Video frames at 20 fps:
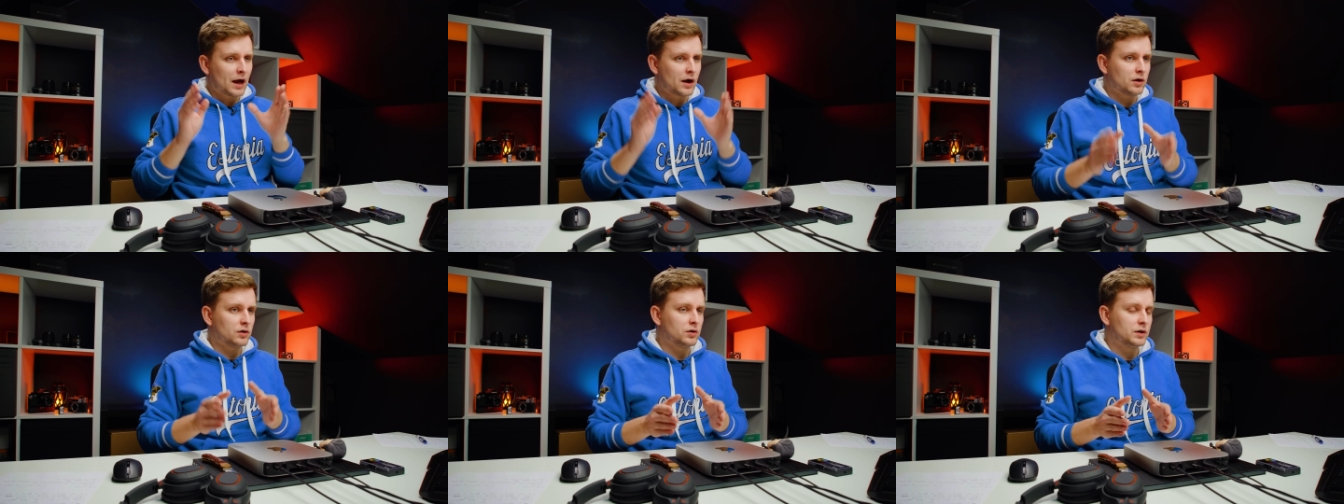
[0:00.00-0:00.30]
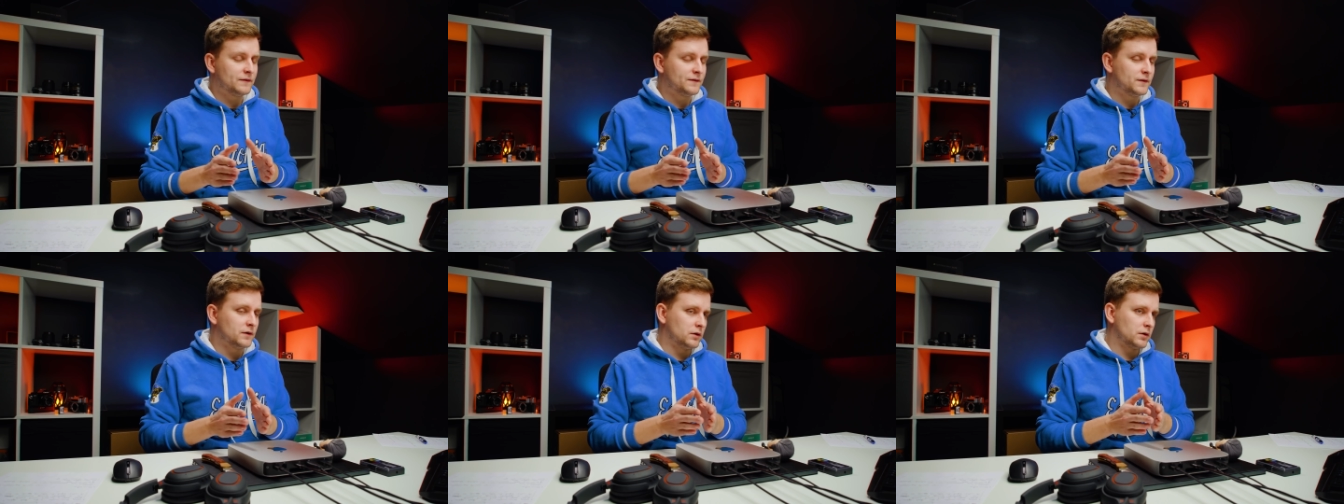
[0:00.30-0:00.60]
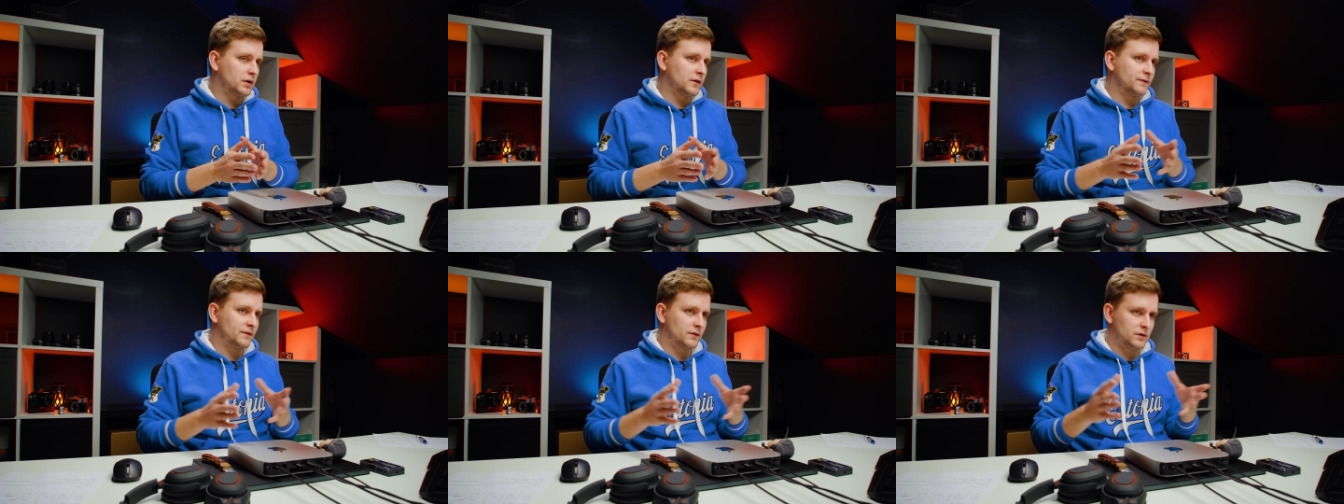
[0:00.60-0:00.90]
Now, if you're
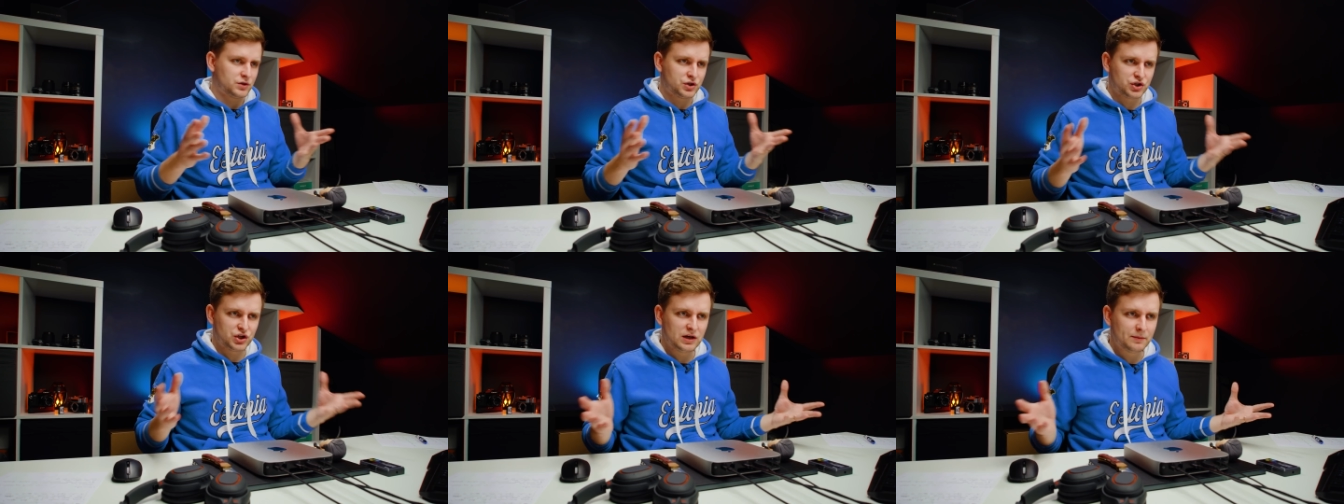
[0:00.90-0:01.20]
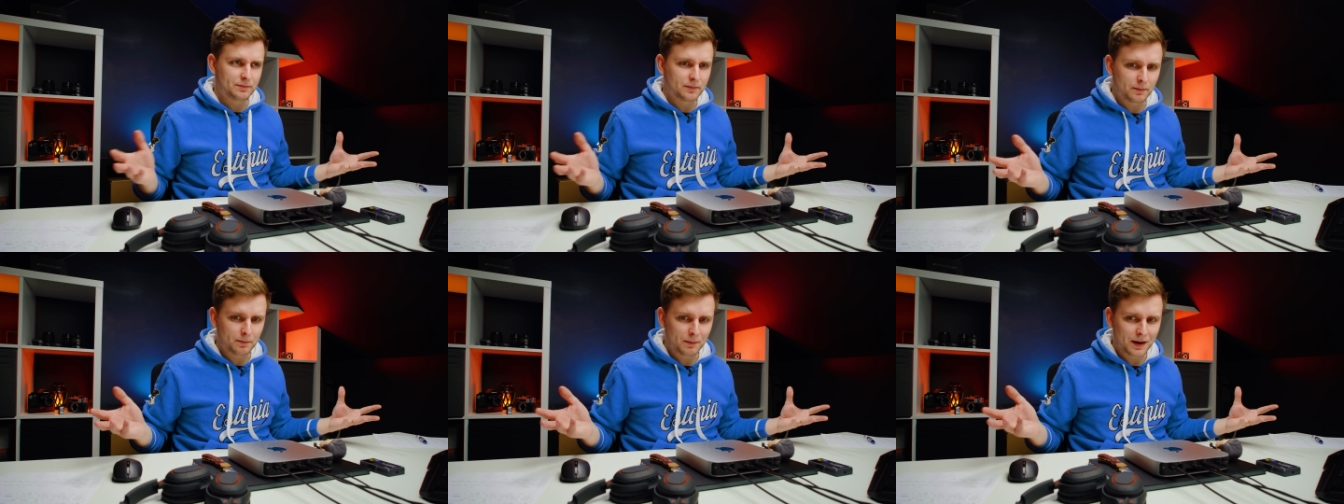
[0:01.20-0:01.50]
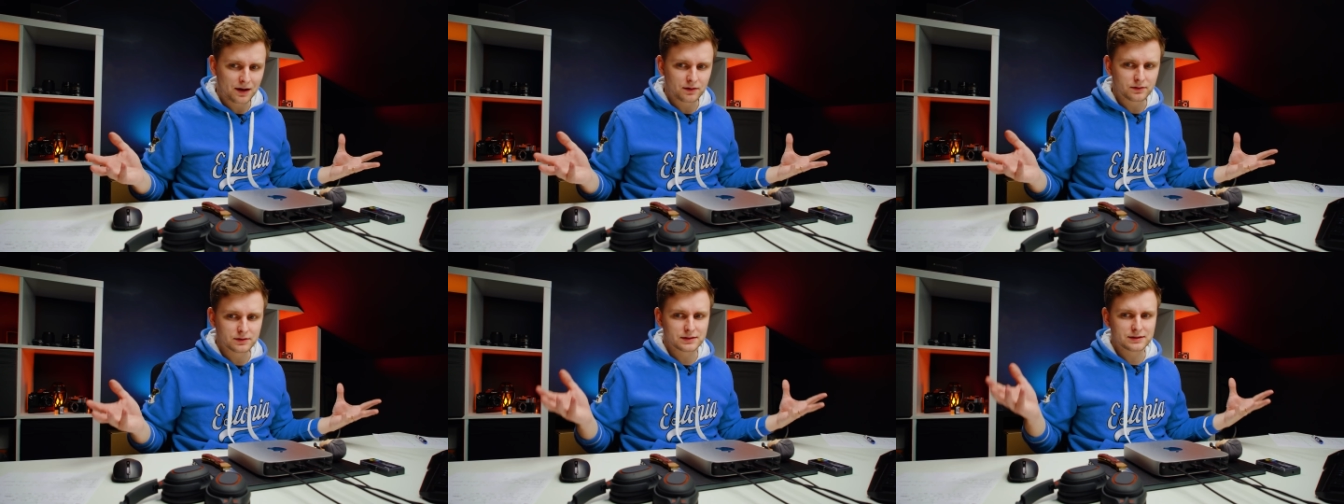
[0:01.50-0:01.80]
looking for a cheap
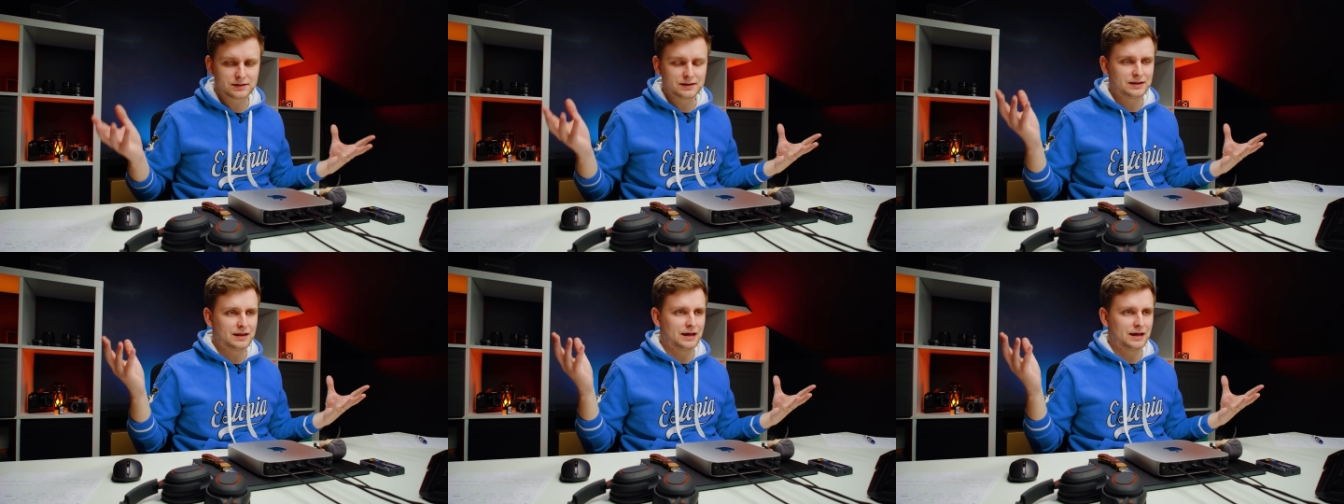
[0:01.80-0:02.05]
mouse,